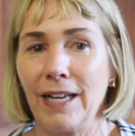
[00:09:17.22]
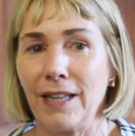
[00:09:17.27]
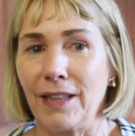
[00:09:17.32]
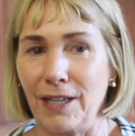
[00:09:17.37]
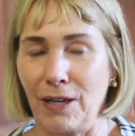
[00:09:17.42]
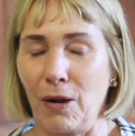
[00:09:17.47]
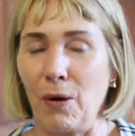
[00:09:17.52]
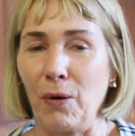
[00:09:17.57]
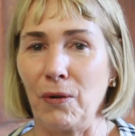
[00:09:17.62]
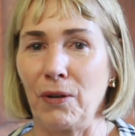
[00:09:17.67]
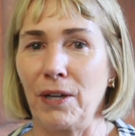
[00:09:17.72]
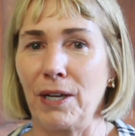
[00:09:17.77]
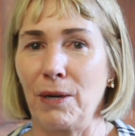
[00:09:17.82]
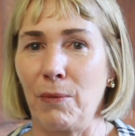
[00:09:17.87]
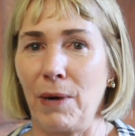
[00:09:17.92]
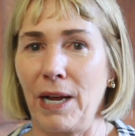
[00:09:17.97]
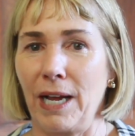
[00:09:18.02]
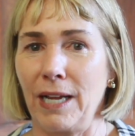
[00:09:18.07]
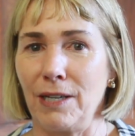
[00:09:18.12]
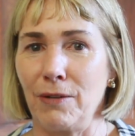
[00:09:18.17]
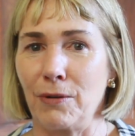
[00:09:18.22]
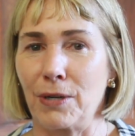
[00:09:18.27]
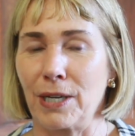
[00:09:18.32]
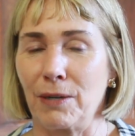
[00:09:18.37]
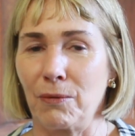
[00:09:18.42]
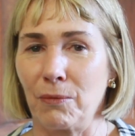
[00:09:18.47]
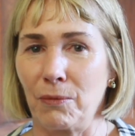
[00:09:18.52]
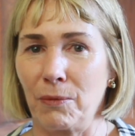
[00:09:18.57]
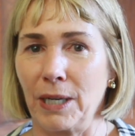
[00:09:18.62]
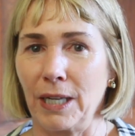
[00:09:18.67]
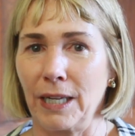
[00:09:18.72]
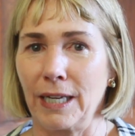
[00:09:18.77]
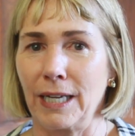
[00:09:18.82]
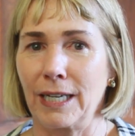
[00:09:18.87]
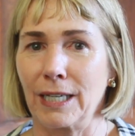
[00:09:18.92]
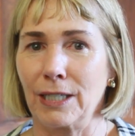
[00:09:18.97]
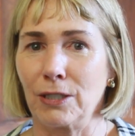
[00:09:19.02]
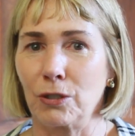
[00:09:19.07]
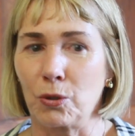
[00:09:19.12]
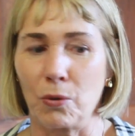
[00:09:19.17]
The only way you can really
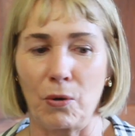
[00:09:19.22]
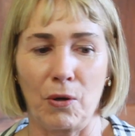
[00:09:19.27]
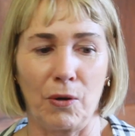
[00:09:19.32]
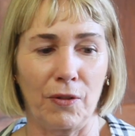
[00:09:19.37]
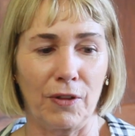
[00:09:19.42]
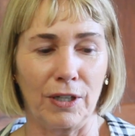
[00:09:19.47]
control